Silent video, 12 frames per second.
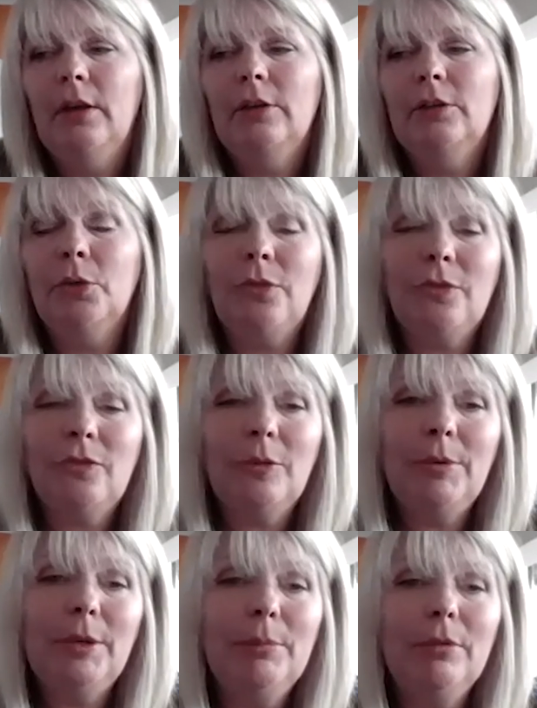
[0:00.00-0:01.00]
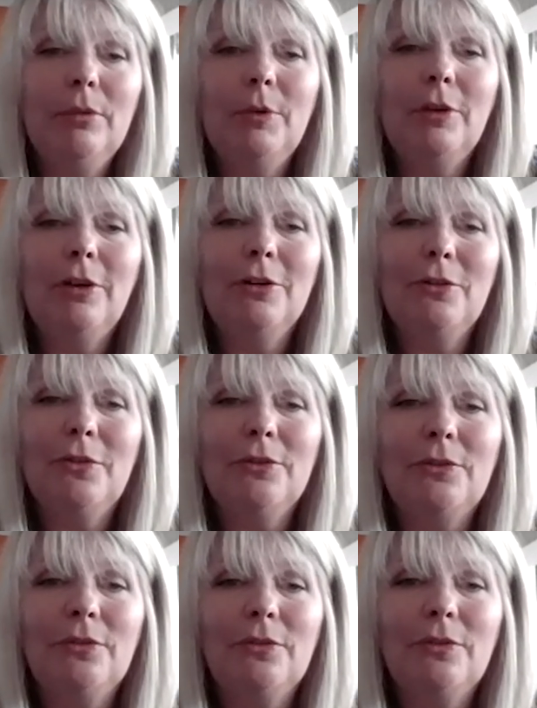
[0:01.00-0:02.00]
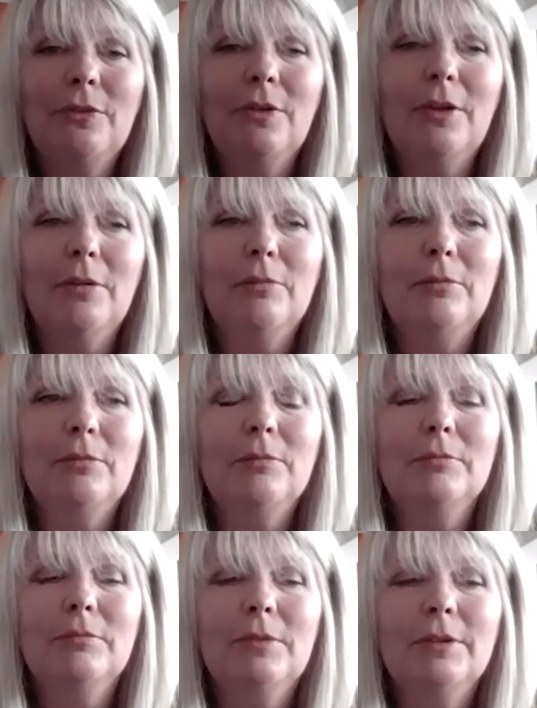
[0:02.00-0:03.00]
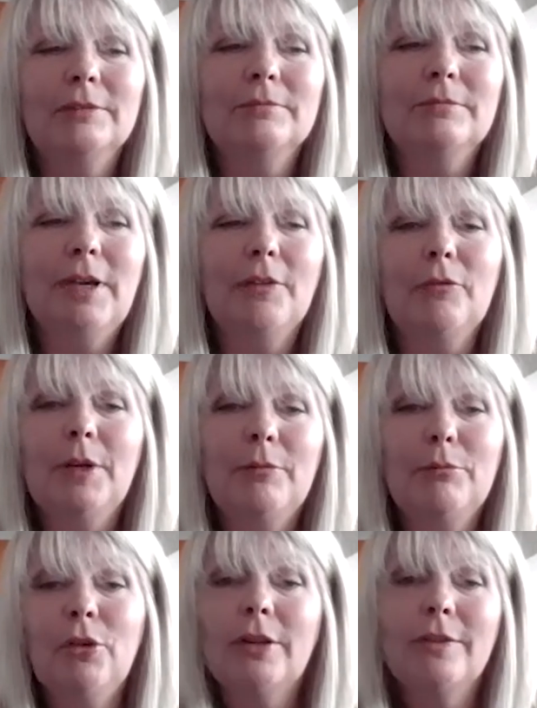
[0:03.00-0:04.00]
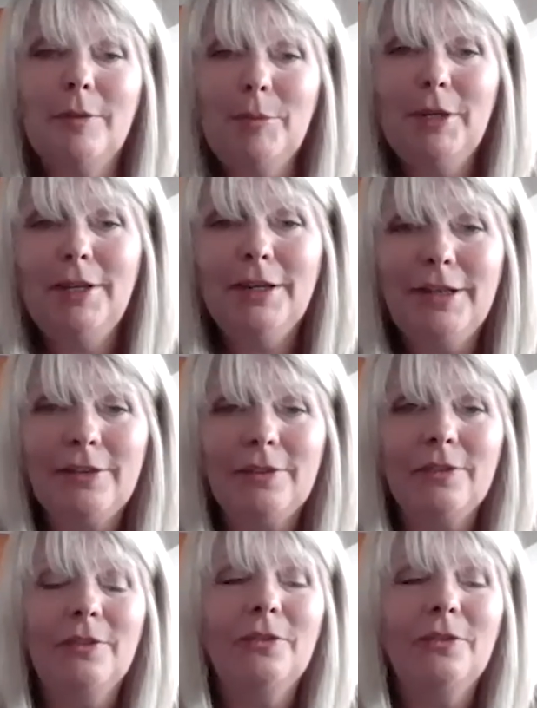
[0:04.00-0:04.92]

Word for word: closest to the people. We call ourselves the government of proximity, I guess.